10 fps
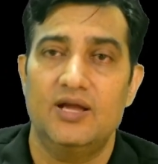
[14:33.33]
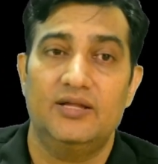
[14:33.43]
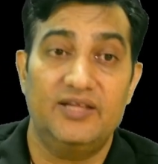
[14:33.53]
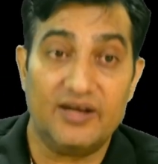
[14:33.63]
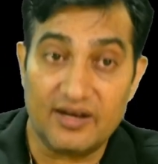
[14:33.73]

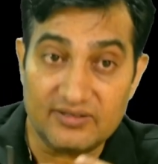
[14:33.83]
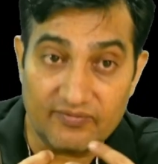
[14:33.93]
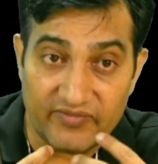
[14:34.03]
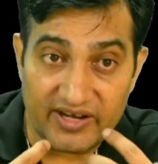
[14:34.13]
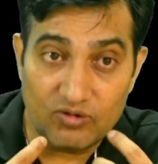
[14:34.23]
There are some
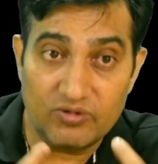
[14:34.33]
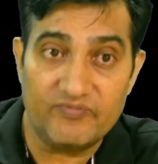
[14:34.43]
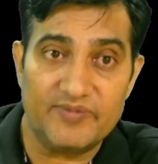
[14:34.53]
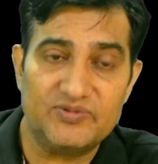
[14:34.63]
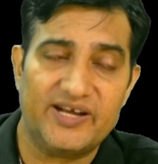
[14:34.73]
very good
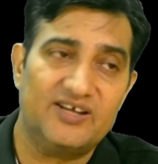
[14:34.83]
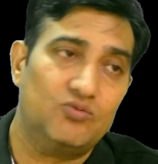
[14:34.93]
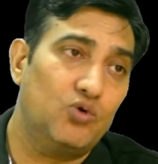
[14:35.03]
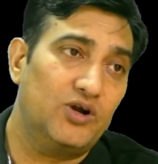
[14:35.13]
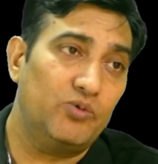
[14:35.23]
websites
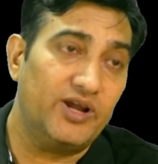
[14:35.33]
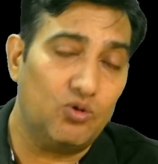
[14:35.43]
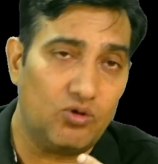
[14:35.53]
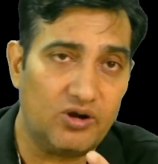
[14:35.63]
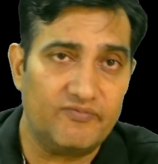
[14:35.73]
who are doing a lot of